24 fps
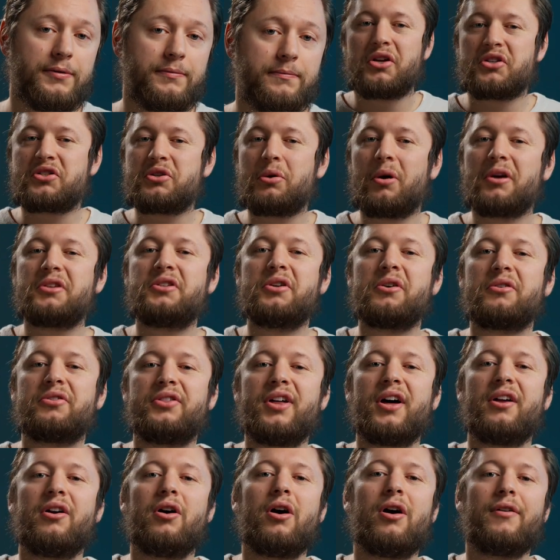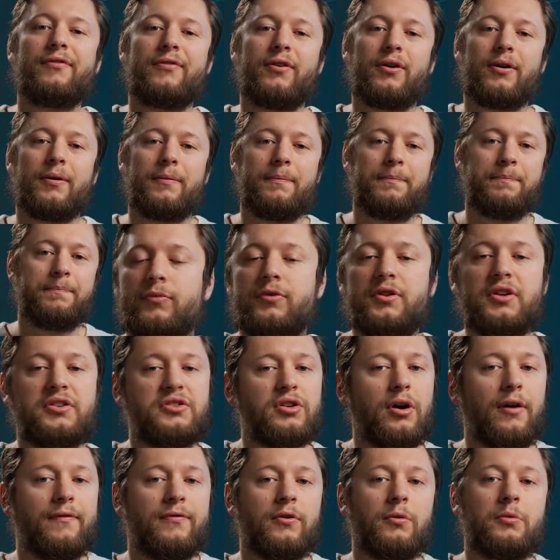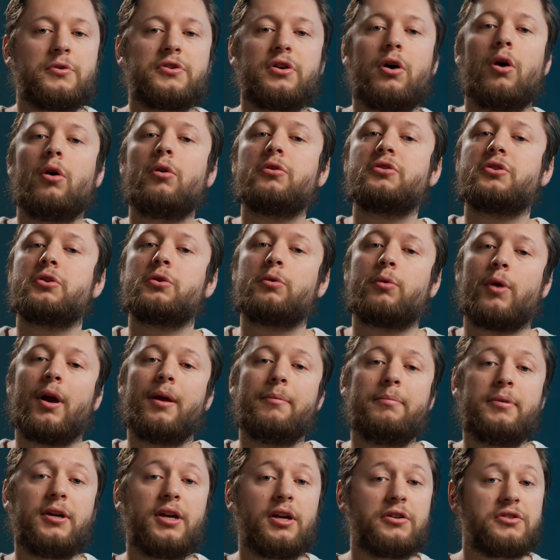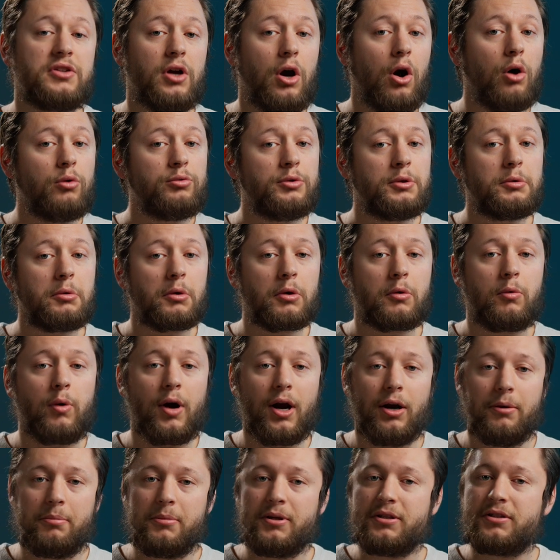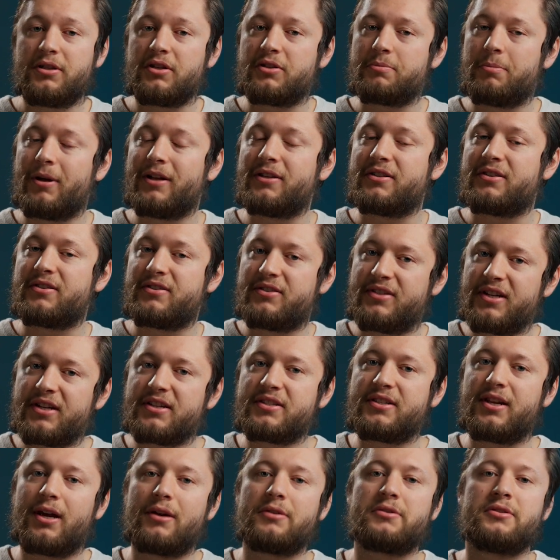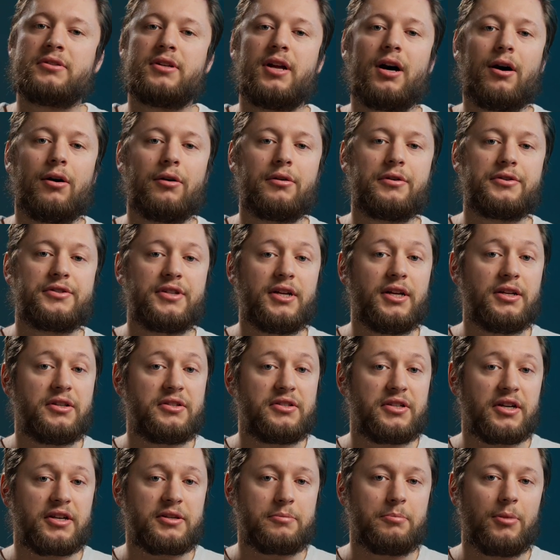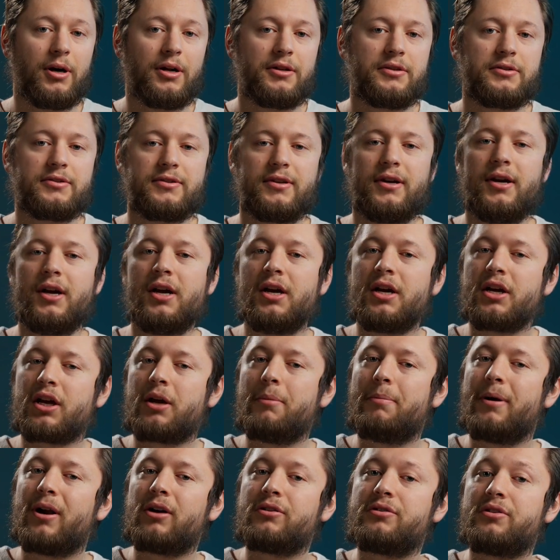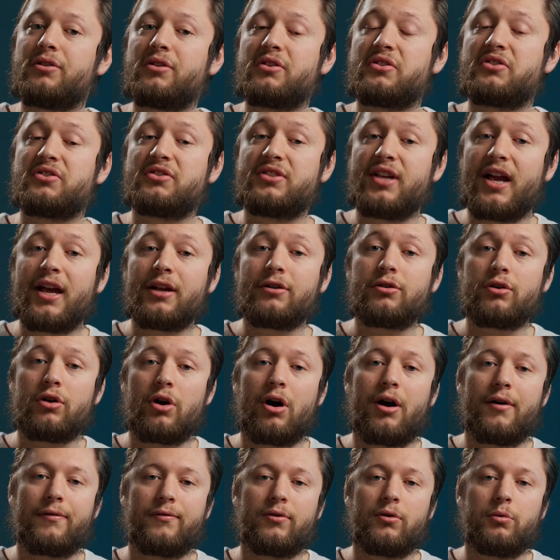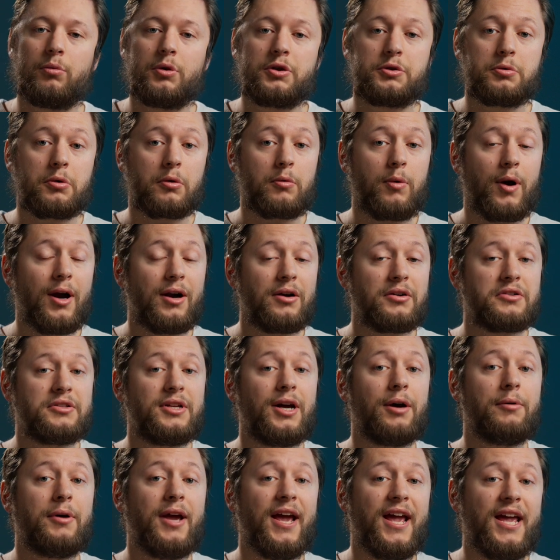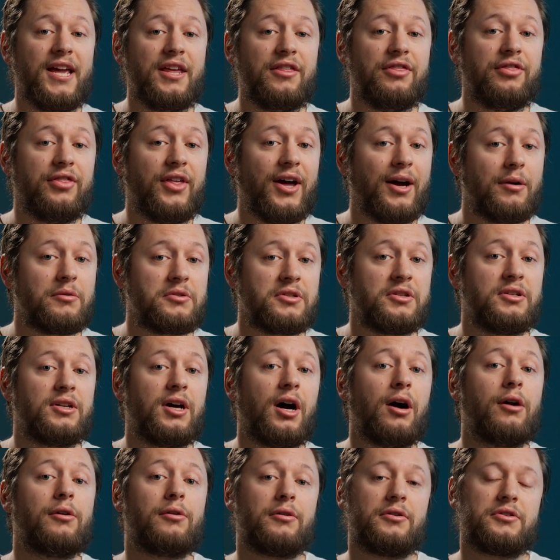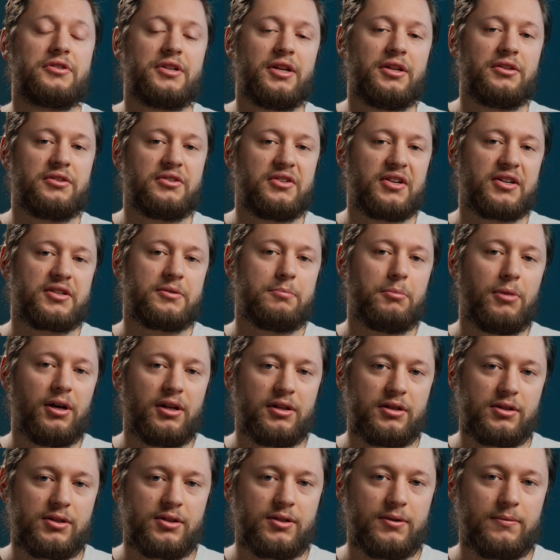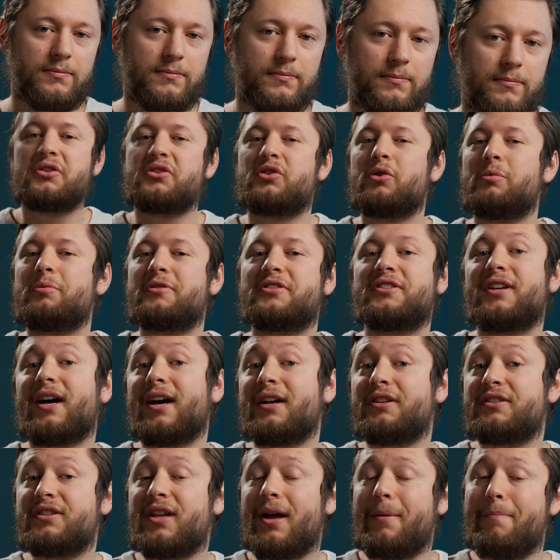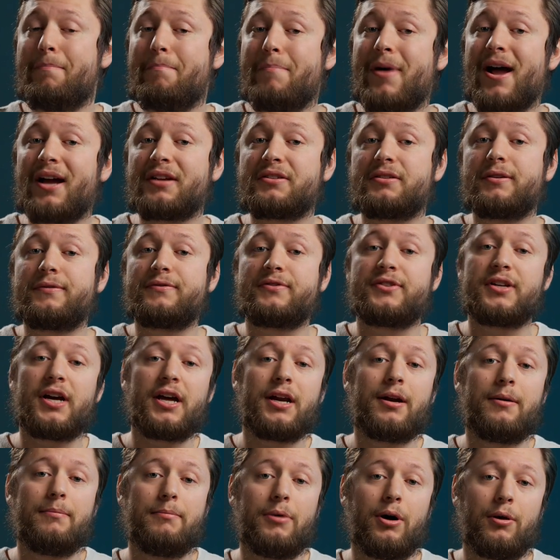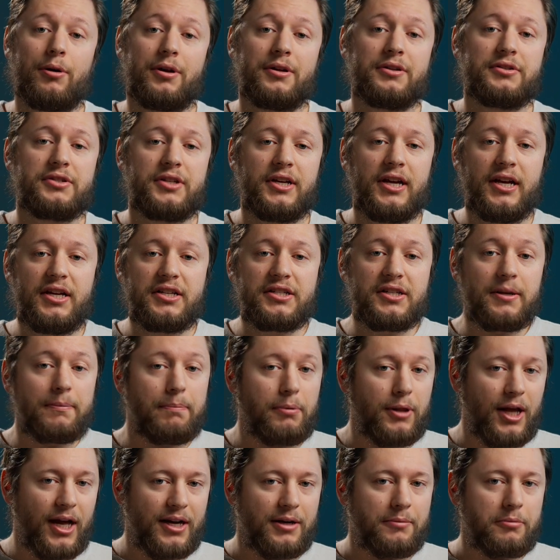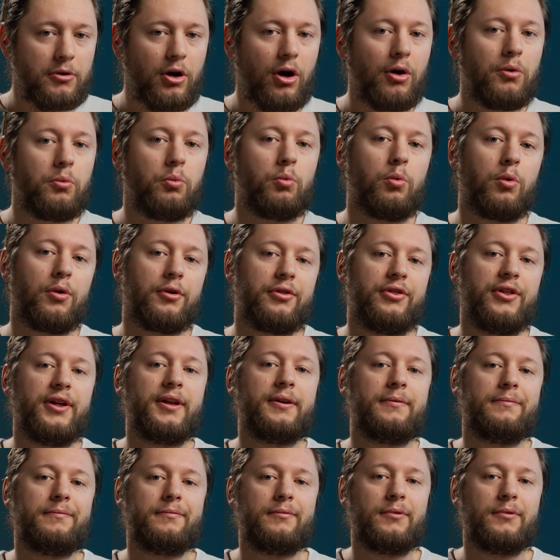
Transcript: So I took that offer. This offer was also great because it only required me to spend $6,000 in six months compared to the standard offer, which requires now $8,000 in six months. So besides that massive sign-up bonus, is the Platinum Card worth it?